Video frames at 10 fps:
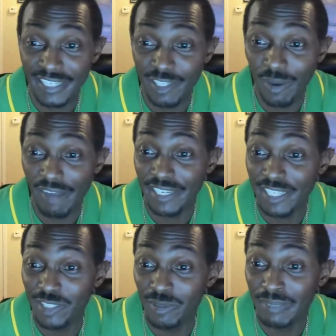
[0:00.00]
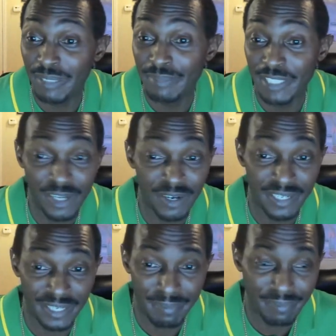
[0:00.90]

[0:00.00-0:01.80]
and don't have an issue with me being younger than